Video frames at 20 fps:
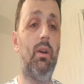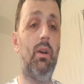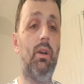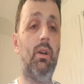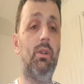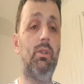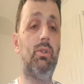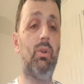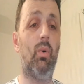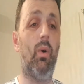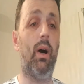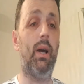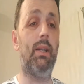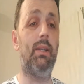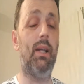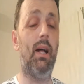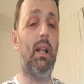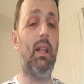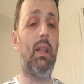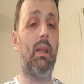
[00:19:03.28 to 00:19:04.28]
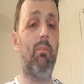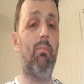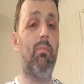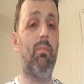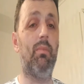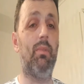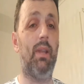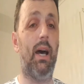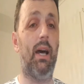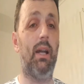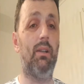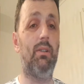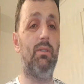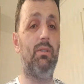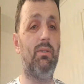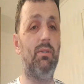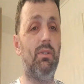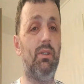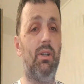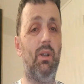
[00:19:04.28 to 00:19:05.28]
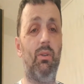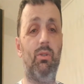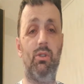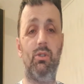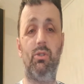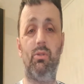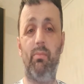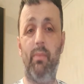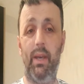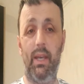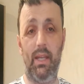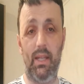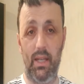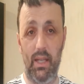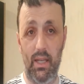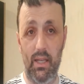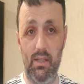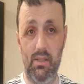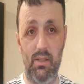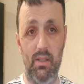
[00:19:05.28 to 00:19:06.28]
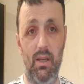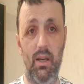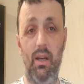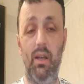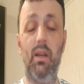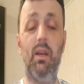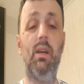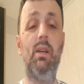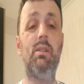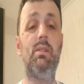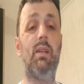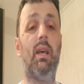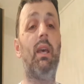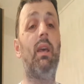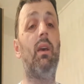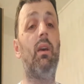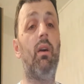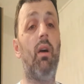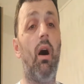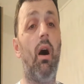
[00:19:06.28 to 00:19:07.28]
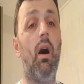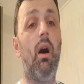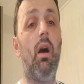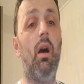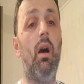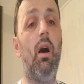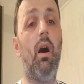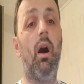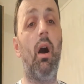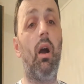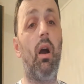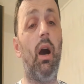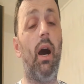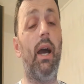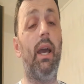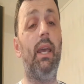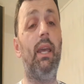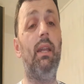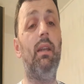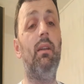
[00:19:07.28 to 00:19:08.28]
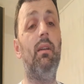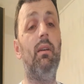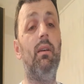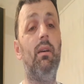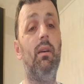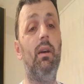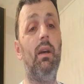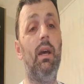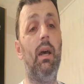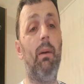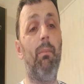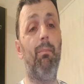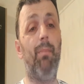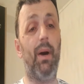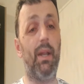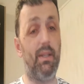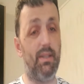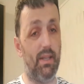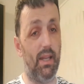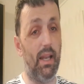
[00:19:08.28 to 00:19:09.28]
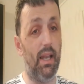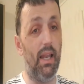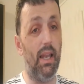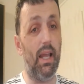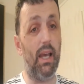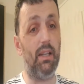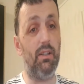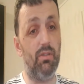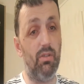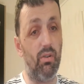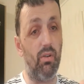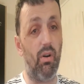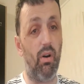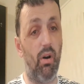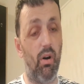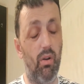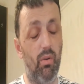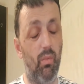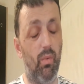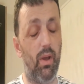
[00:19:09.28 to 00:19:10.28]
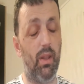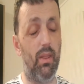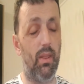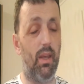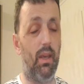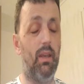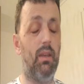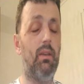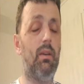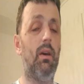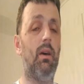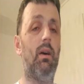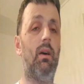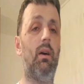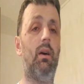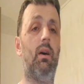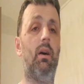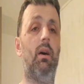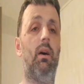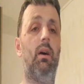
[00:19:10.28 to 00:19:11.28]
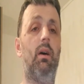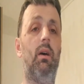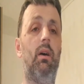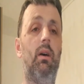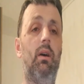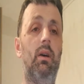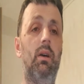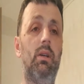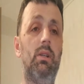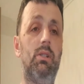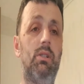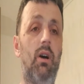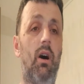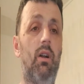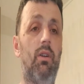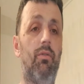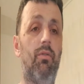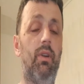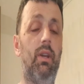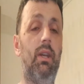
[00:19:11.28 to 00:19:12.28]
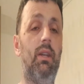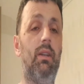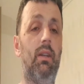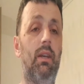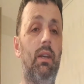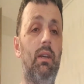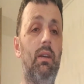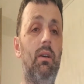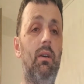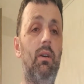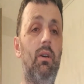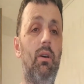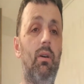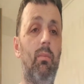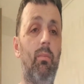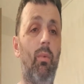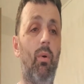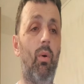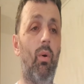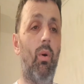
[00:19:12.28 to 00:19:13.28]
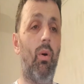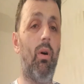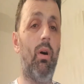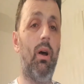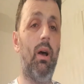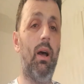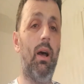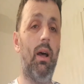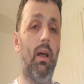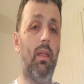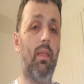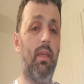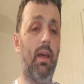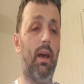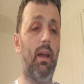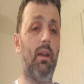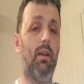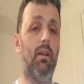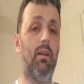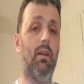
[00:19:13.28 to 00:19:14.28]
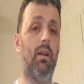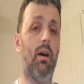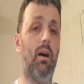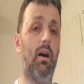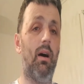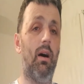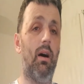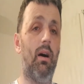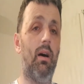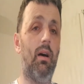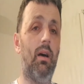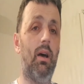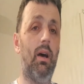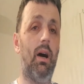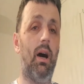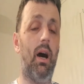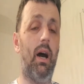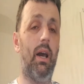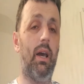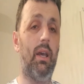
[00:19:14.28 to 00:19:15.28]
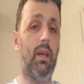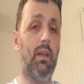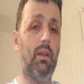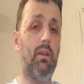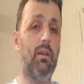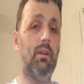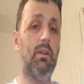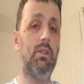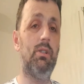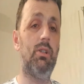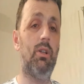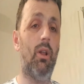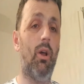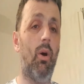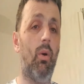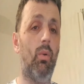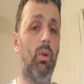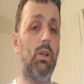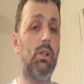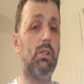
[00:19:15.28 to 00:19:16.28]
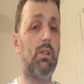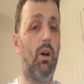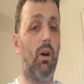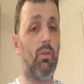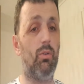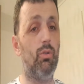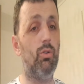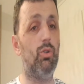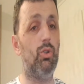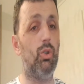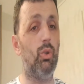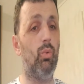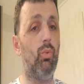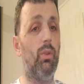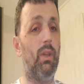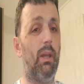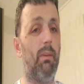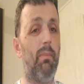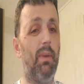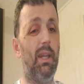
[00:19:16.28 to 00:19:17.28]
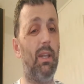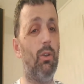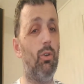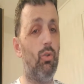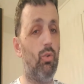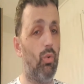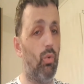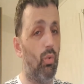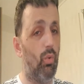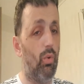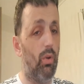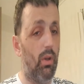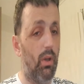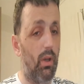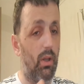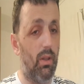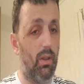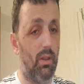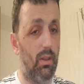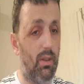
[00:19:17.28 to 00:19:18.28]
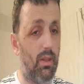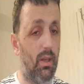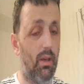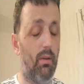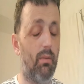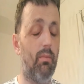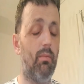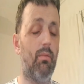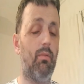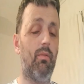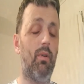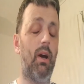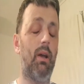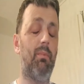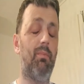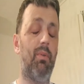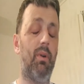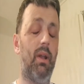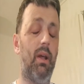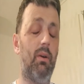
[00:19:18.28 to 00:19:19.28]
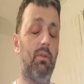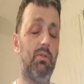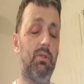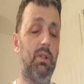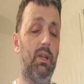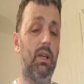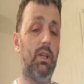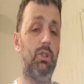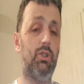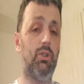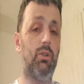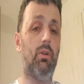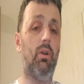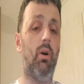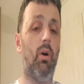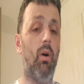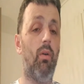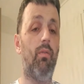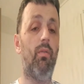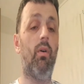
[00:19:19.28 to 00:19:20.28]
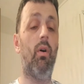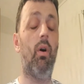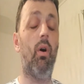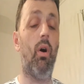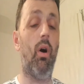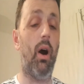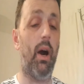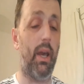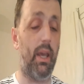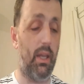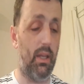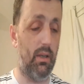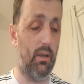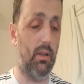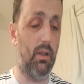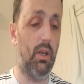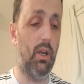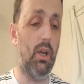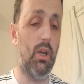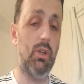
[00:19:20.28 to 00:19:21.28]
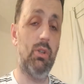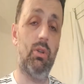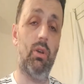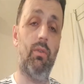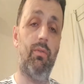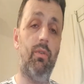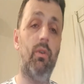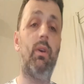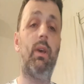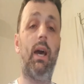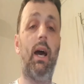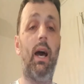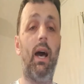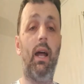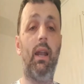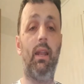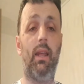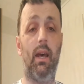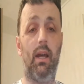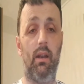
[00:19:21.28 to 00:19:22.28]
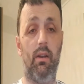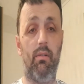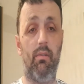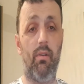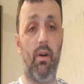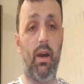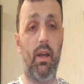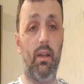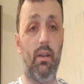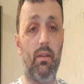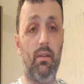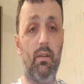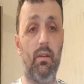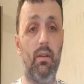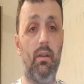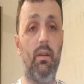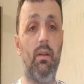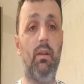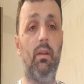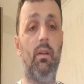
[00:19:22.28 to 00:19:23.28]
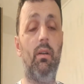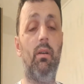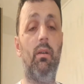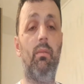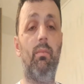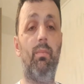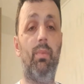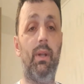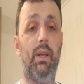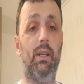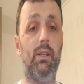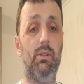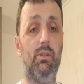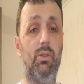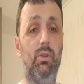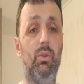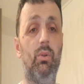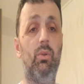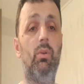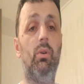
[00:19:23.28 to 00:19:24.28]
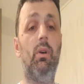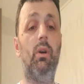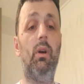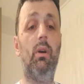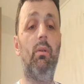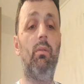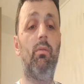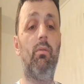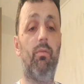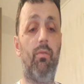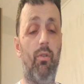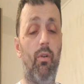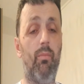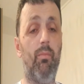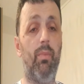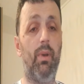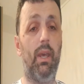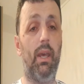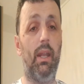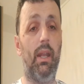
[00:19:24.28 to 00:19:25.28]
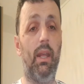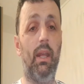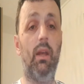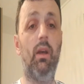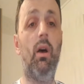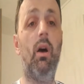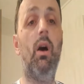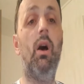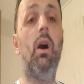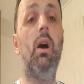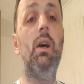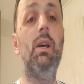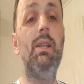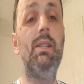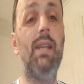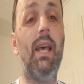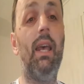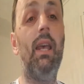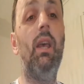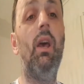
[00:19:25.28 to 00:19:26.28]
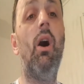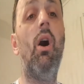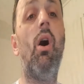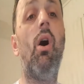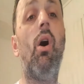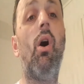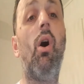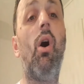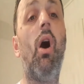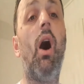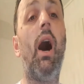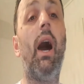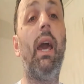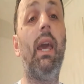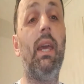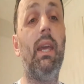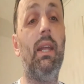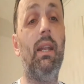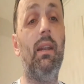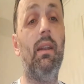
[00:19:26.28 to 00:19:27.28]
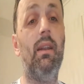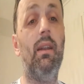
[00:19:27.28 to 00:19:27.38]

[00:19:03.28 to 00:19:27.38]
So I tell them that, just to make it easier, say gain, but later on when they start reading more, then I slowly start to tune them into the right pronunciation of ghain. So if you can get it right, please do from beginning. Say ghain,